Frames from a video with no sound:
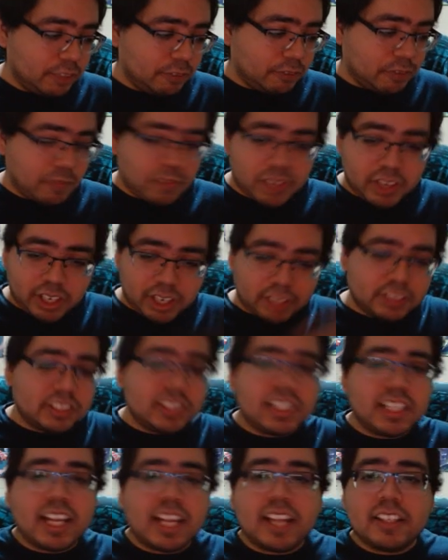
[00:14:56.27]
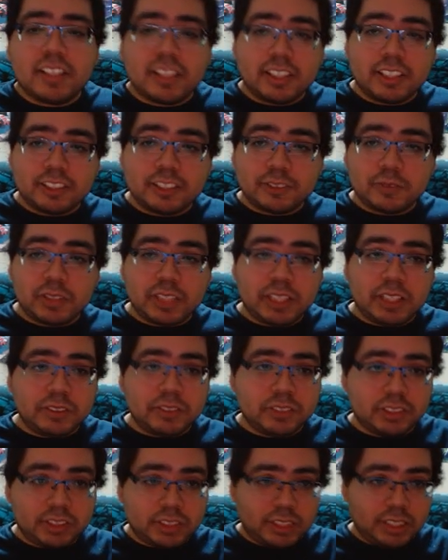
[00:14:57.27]
from there to the ending is when I
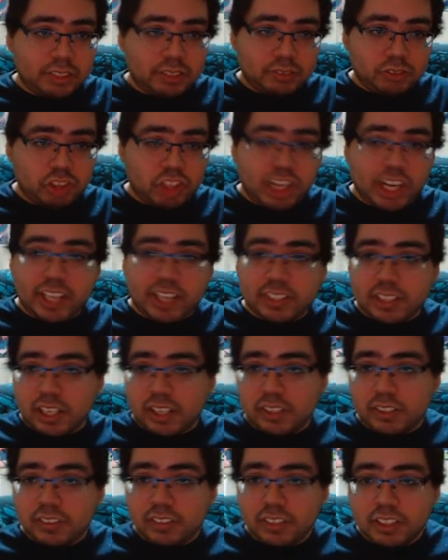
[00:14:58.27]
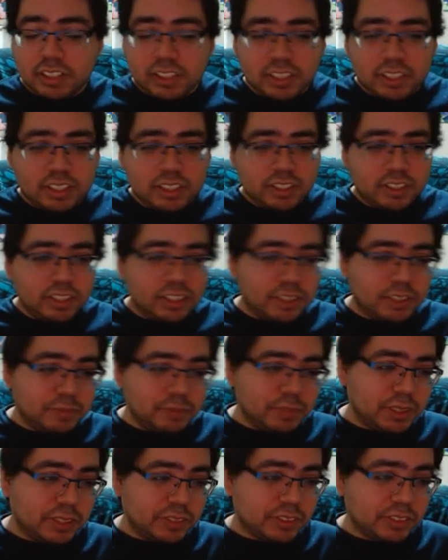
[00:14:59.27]
was just like checked out.
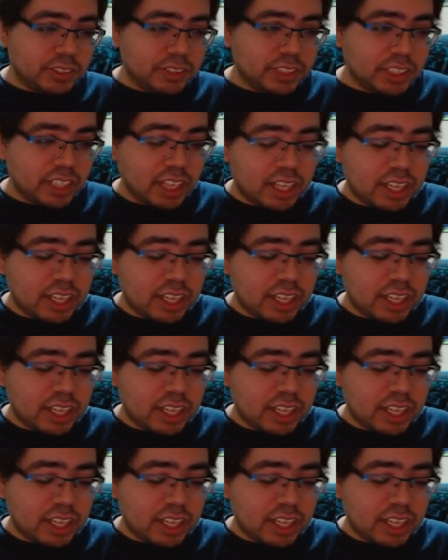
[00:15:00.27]
And I was just like,